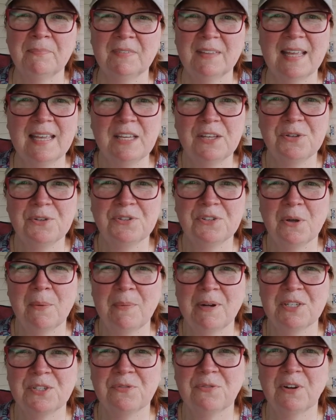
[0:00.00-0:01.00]
Thank you so
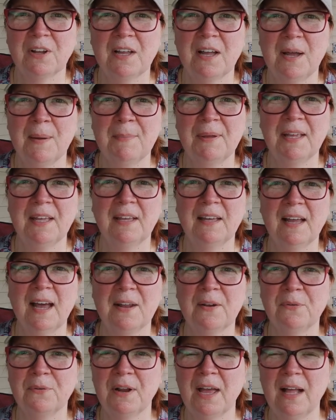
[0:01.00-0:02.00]
much for coming. I
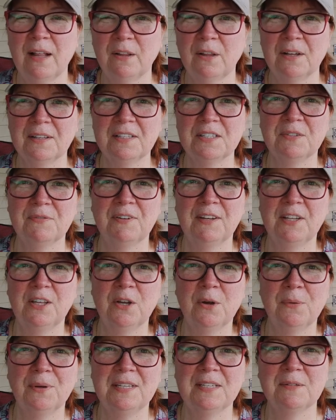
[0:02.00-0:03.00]
don't know how long this
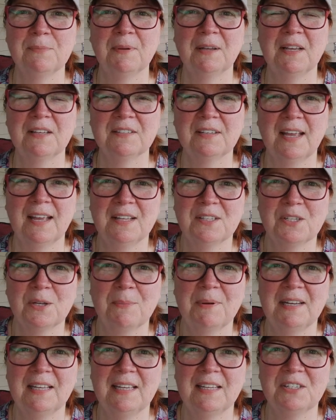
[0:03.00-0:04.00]
video is because I had so
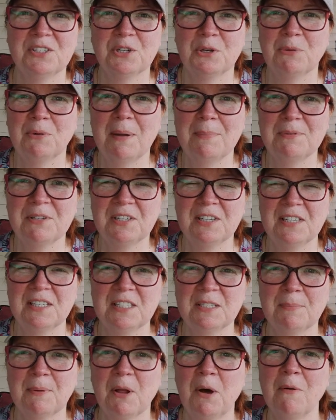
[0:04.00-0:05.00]
many
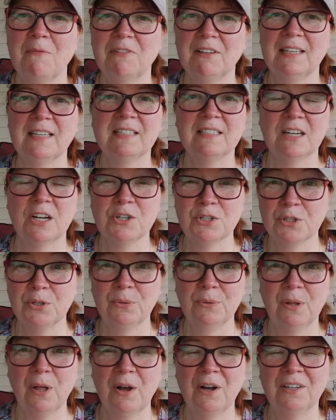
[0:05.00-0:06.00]
interruptions, but hopefully it's not too
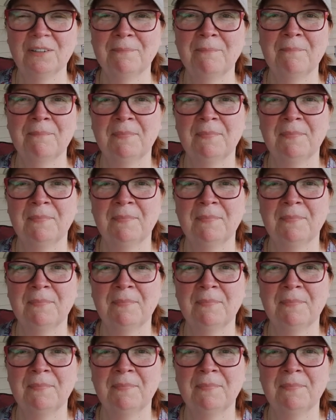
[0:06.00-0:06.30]
long.